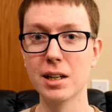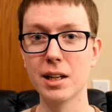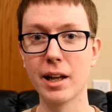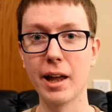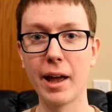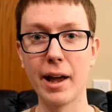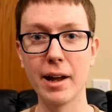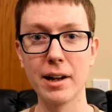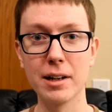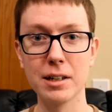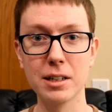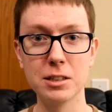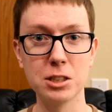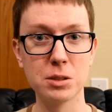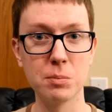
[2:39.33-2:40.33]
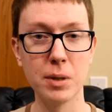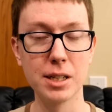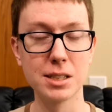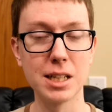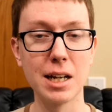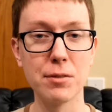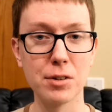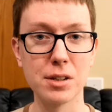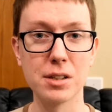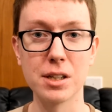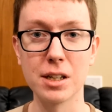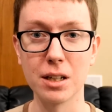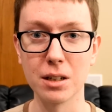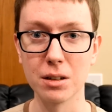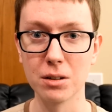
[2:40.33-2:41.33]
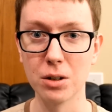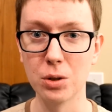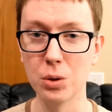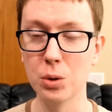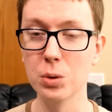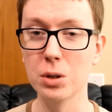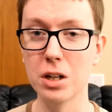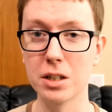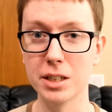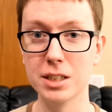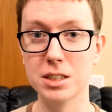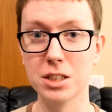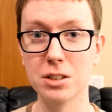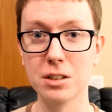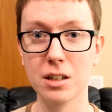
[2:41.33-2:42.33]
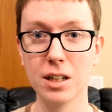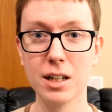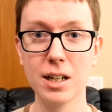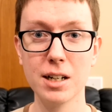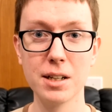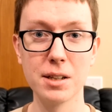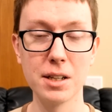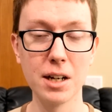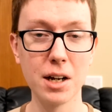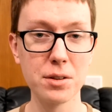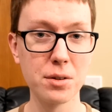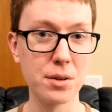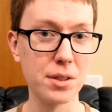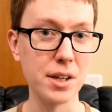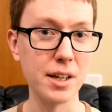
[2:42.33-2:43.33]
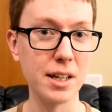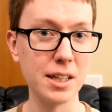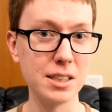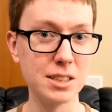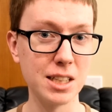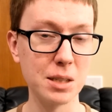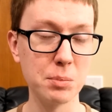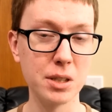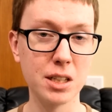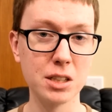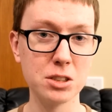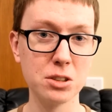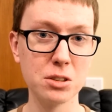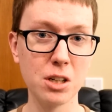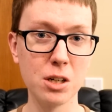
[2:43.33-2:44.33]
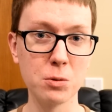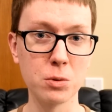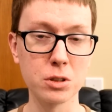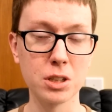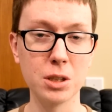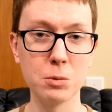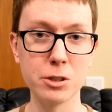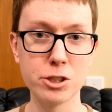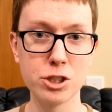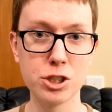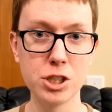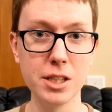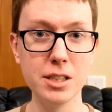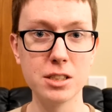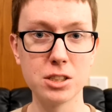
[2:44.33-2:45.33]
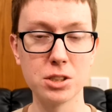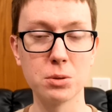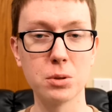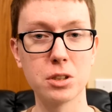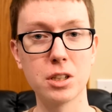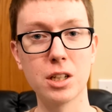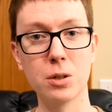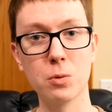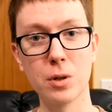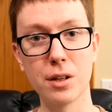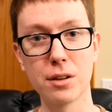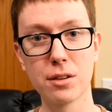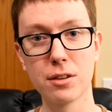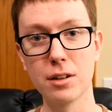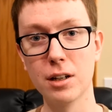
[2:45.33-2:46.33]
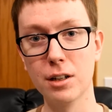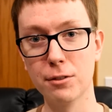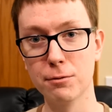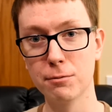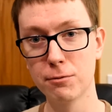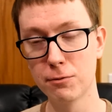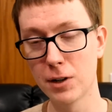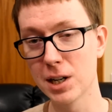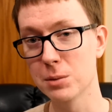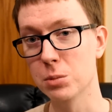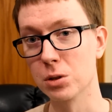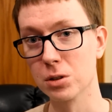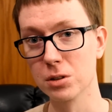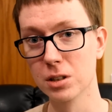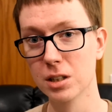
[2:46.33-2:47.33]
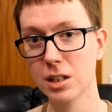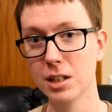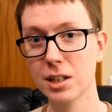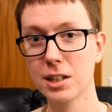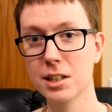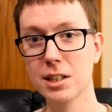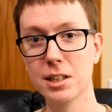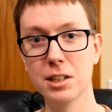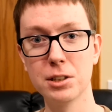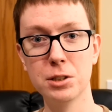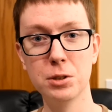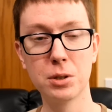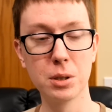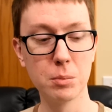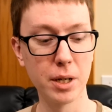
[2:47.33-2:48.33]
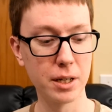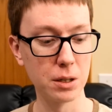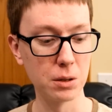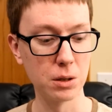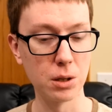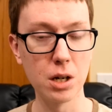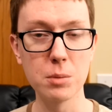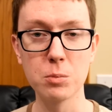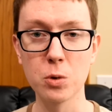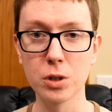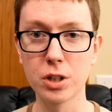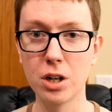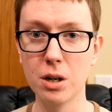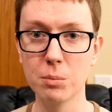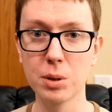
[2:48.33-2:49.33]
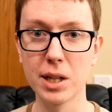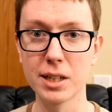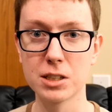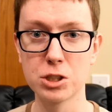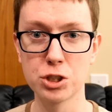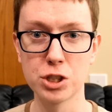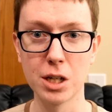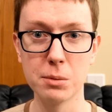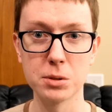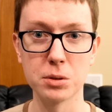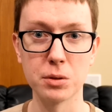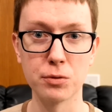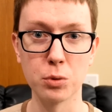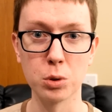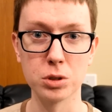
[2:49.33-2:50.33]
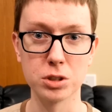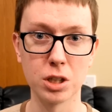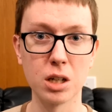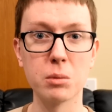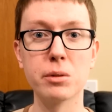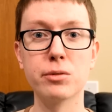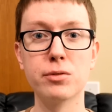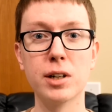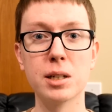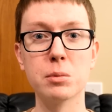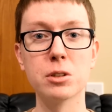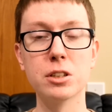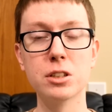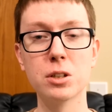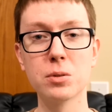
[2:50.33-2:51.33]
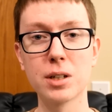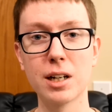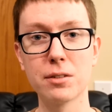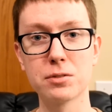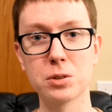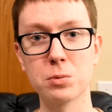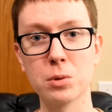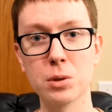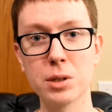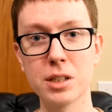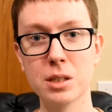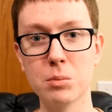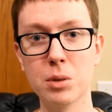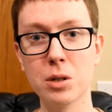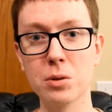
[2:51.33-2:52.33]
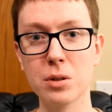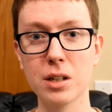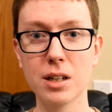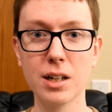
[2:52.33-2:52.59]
and it just makes everything a whole lot easier. The other thing is that because you're not working with sheets, you're working with a uh, fiber, you can make a lot more complex shapes with forged carbon fiber. You don't have to worry about,